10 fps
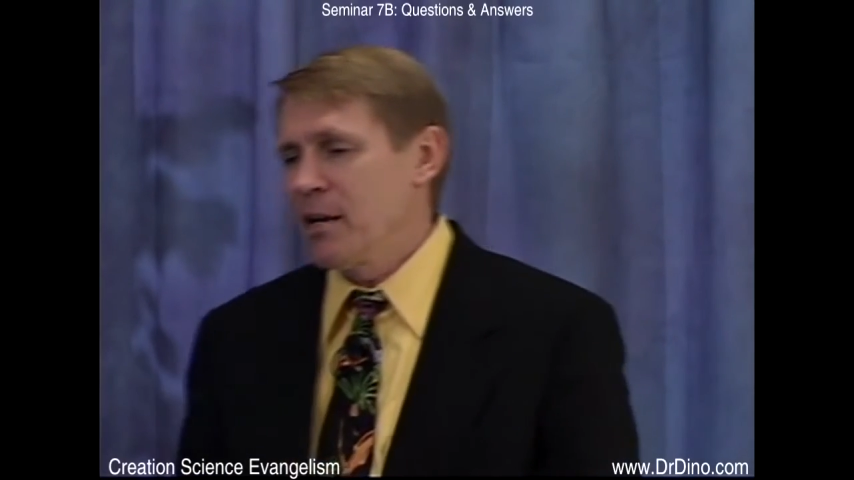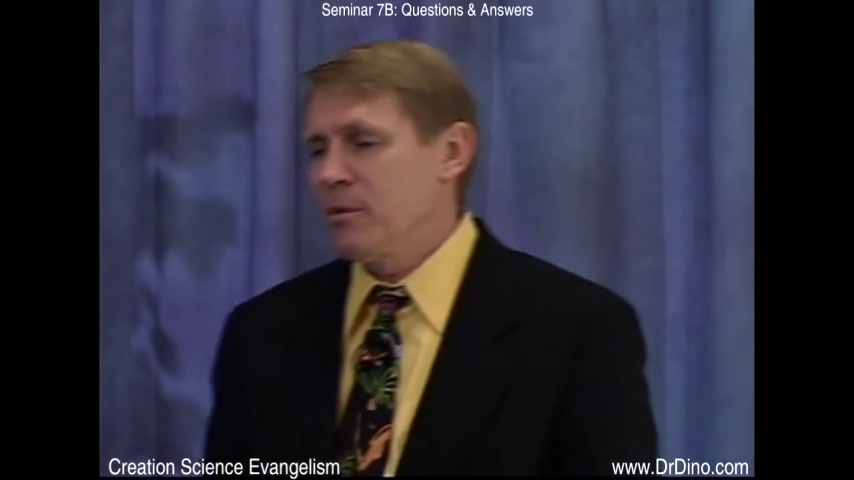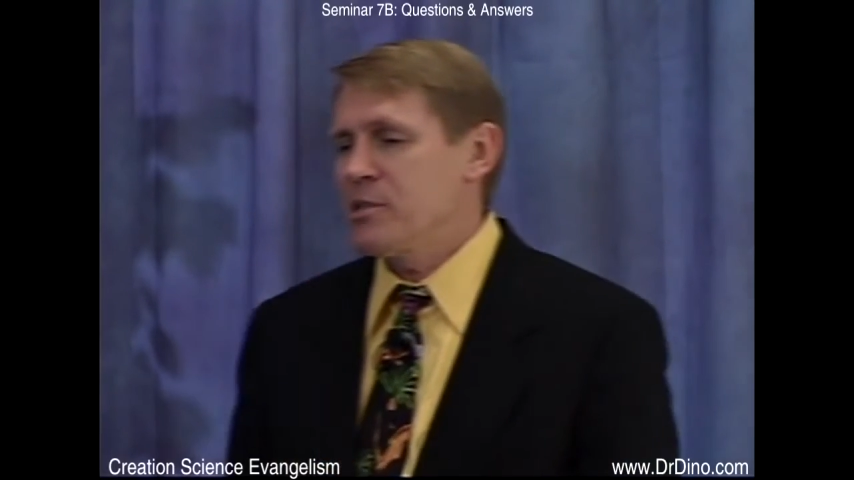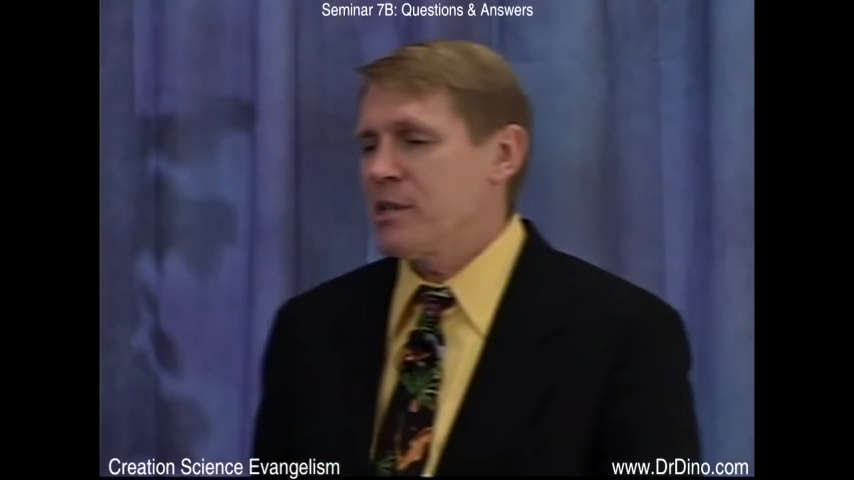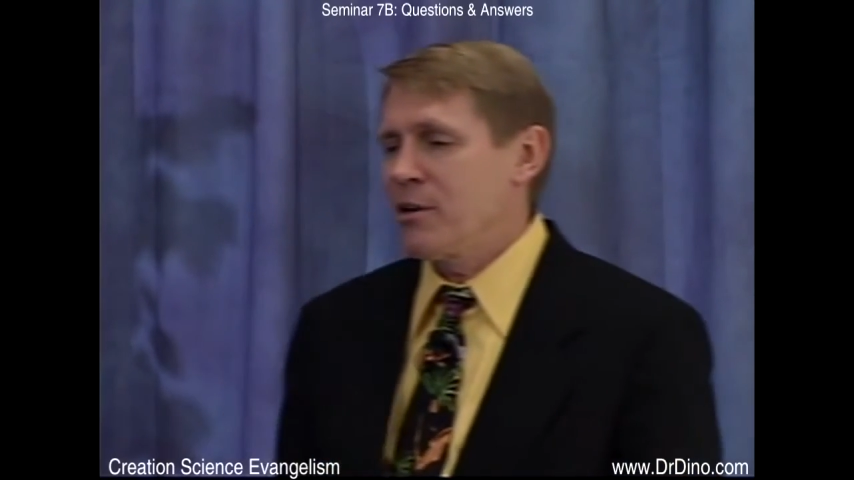
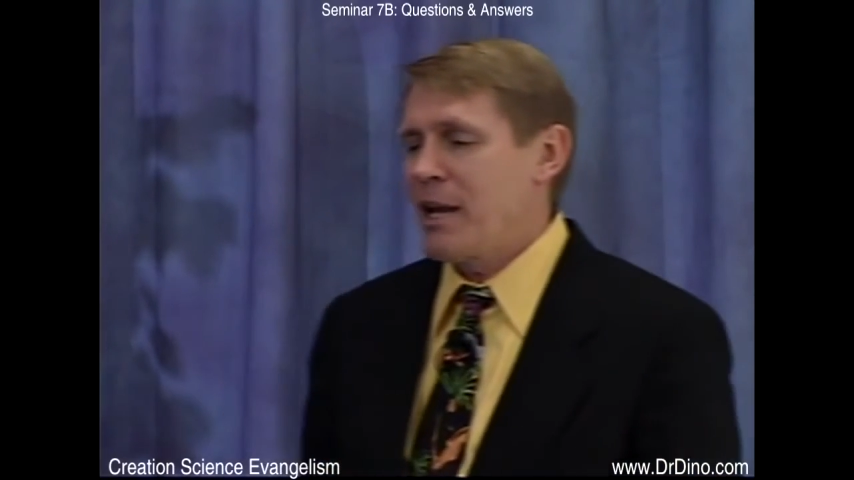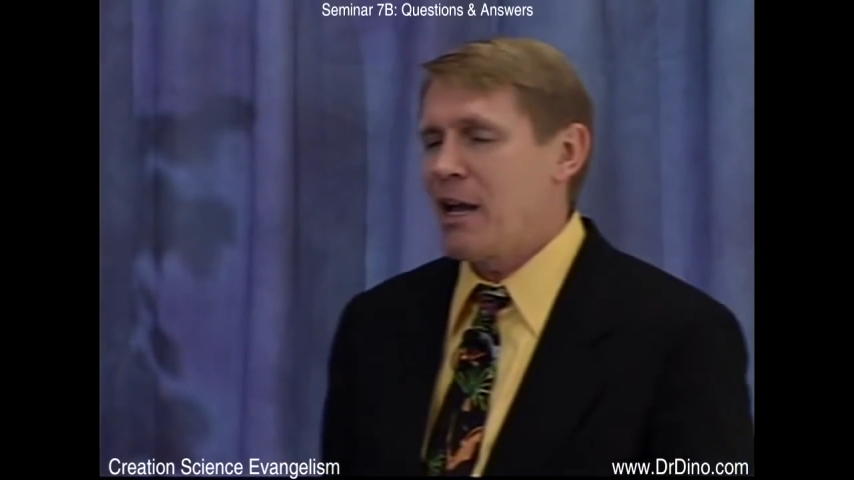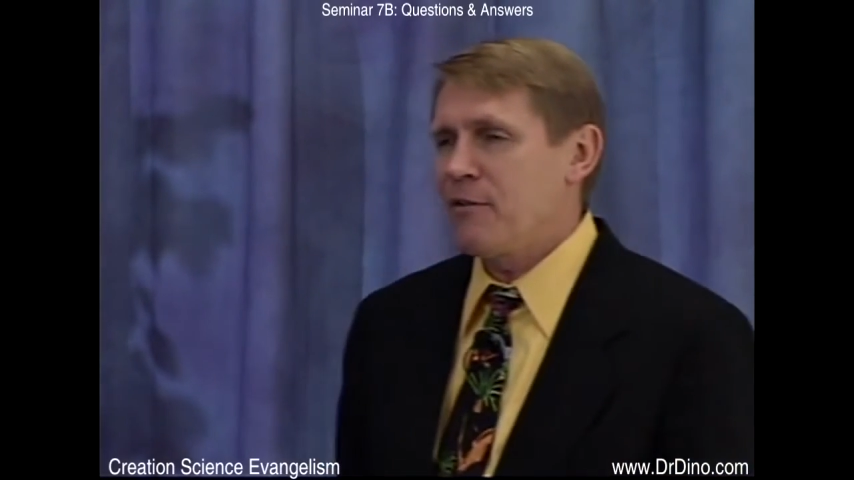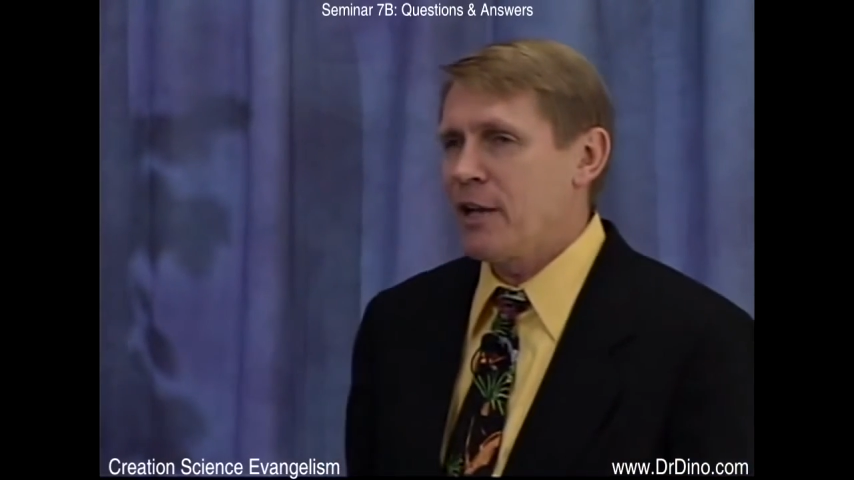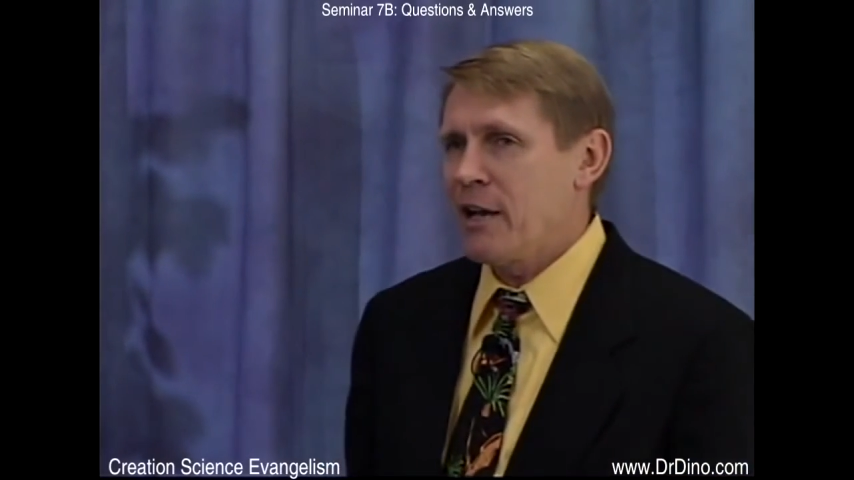elements and their
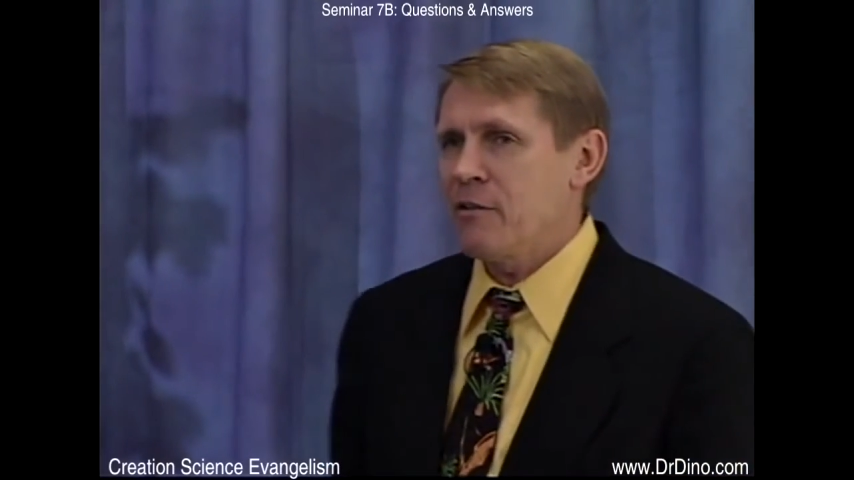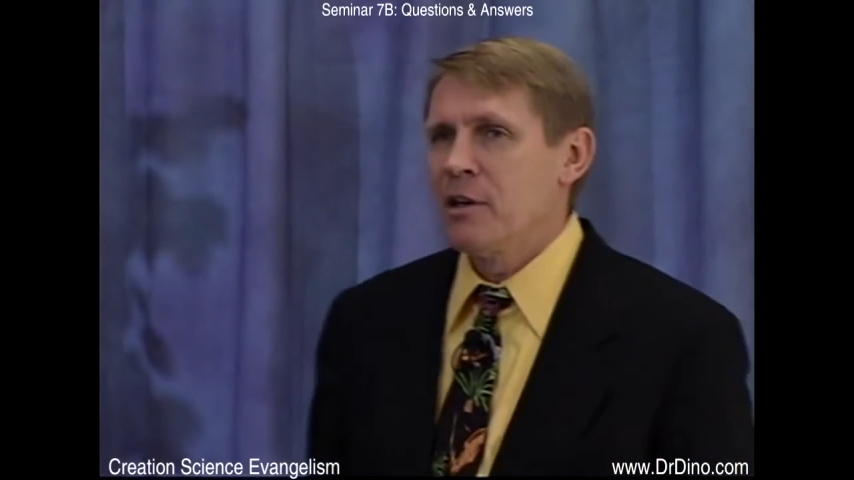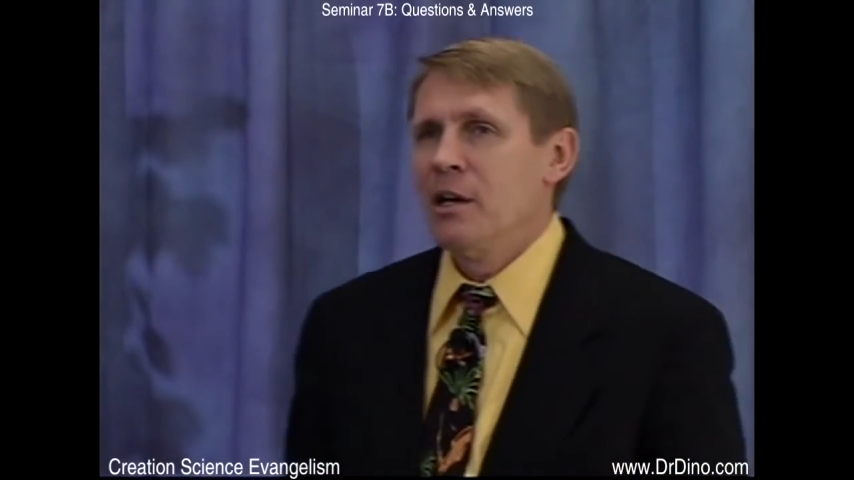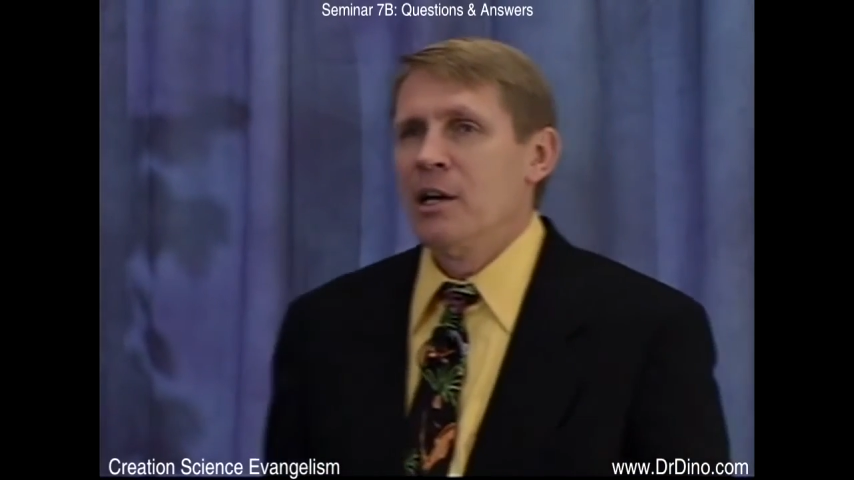half-life.